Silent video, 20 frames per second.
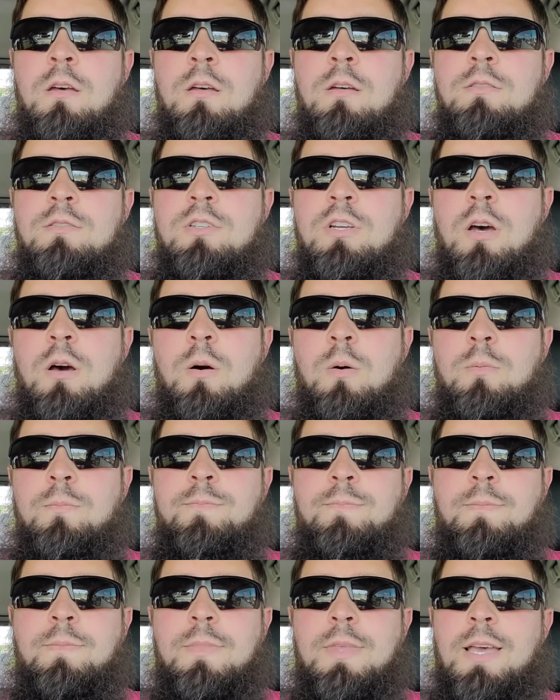So
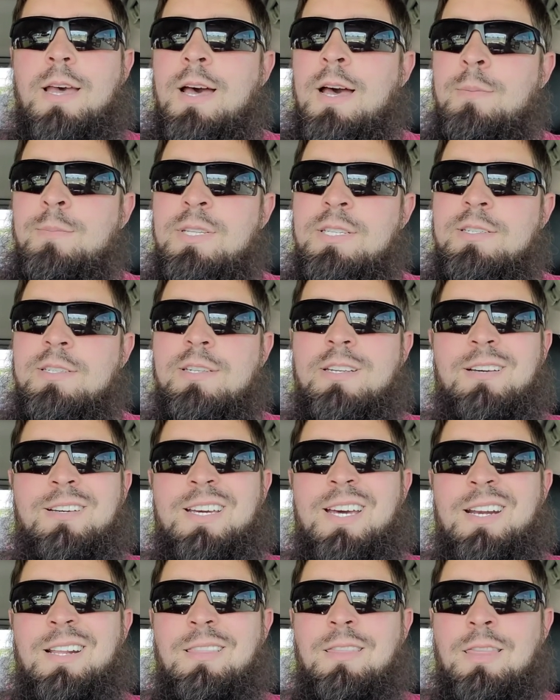I've been stuck
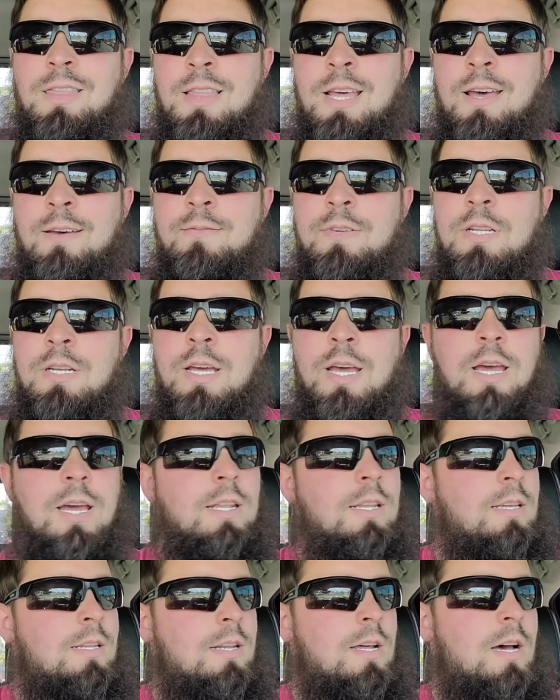at
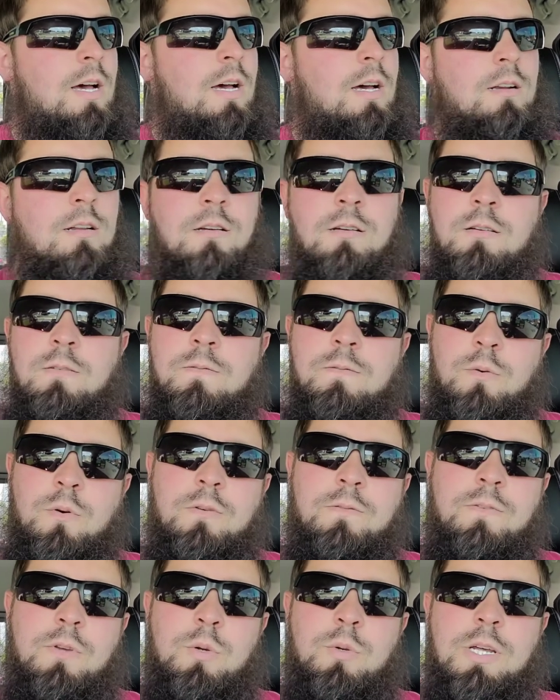1189 for
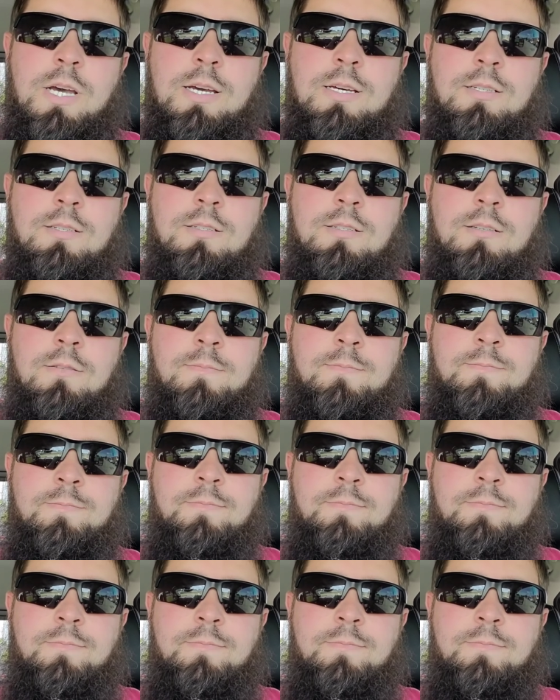a few days.